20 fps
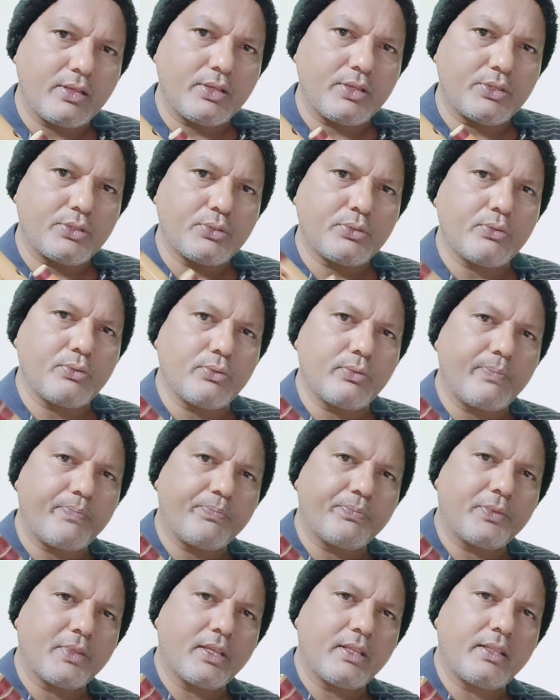So
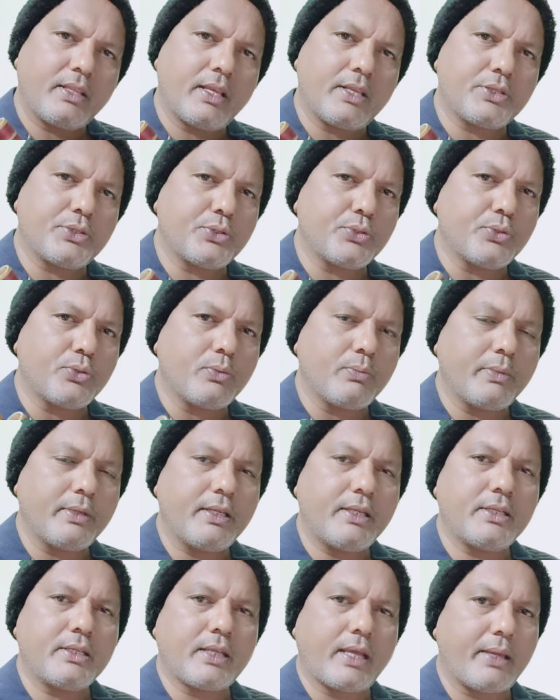there are so
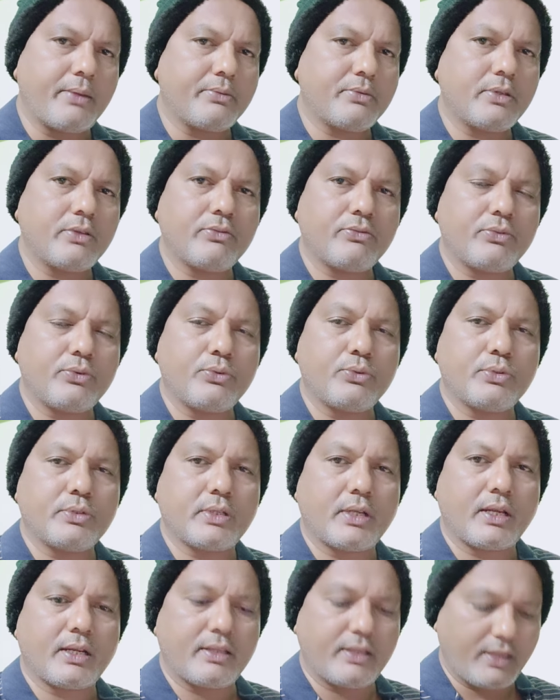many types of flutes
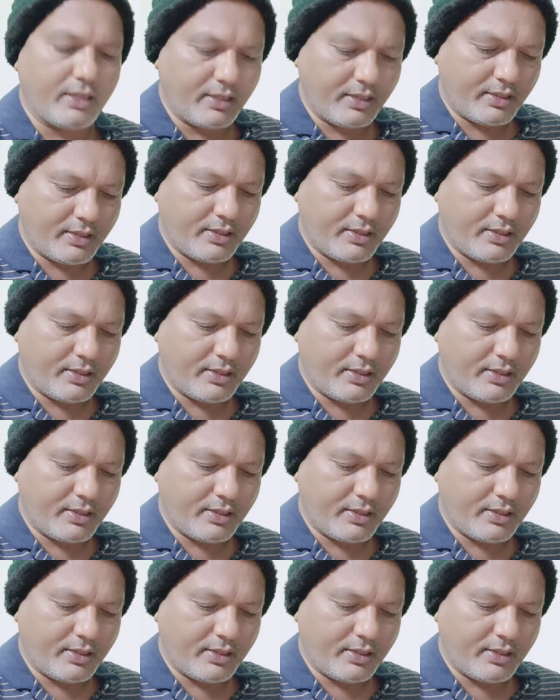are there.